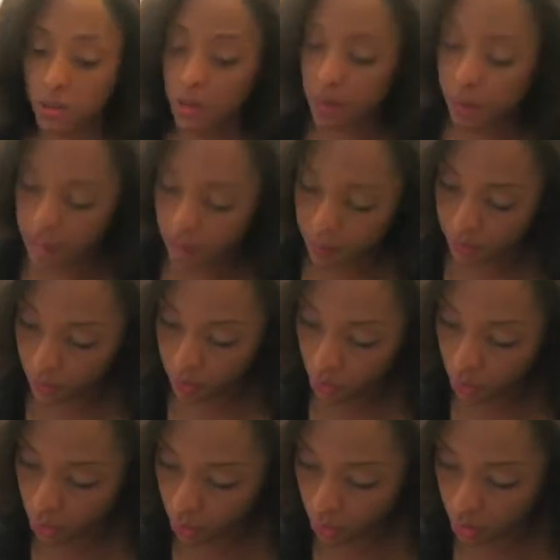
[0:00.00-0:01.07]
now we have
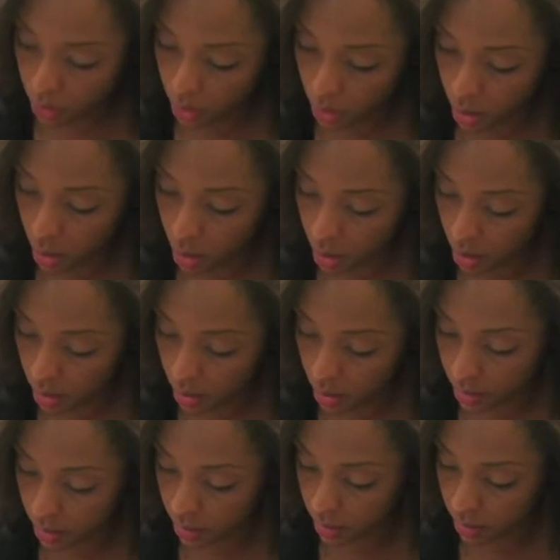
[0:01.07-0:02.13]
Cole
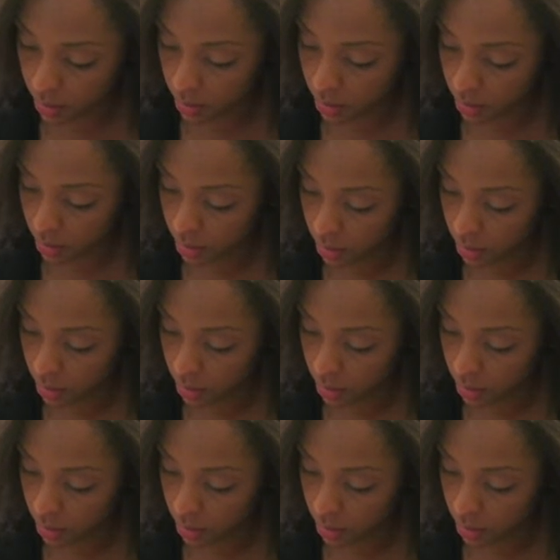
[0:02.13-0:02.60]
Haan.